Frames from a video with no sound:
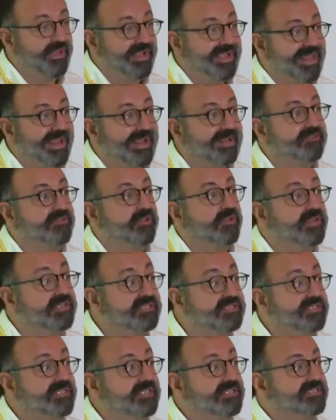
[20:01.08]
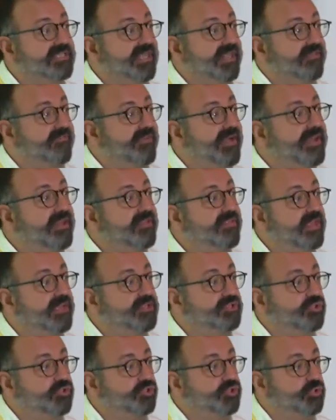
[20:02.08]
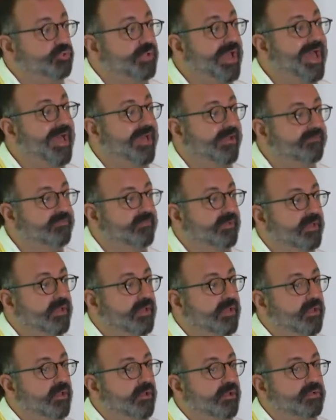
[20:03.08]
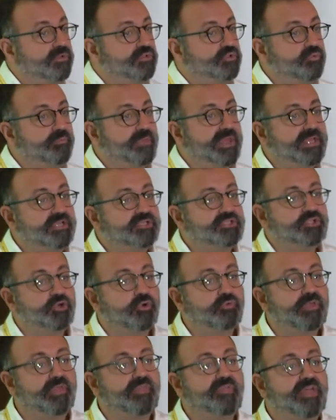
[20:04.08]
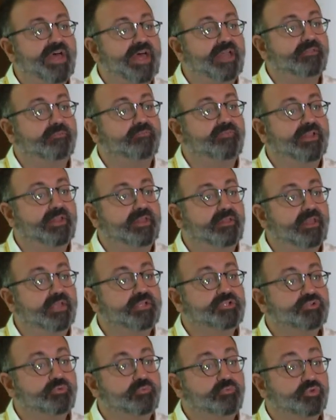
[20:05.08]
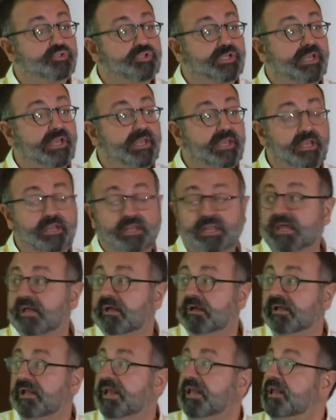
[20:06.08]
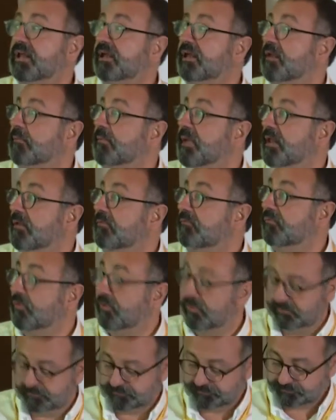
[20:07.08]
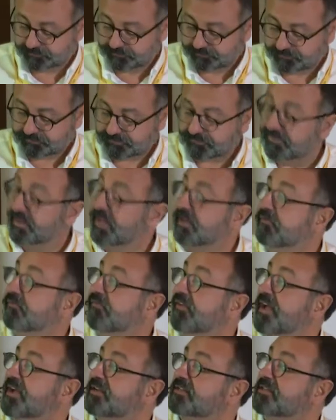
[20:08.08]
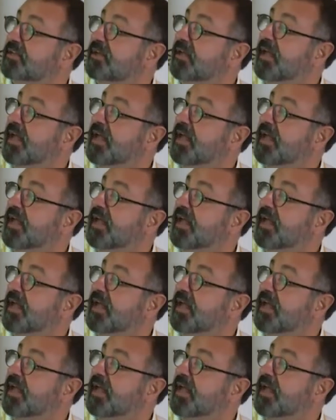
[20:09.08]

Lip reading: characteristics that a validation should have to make sure that that validation was clinically meaningful. And in fact,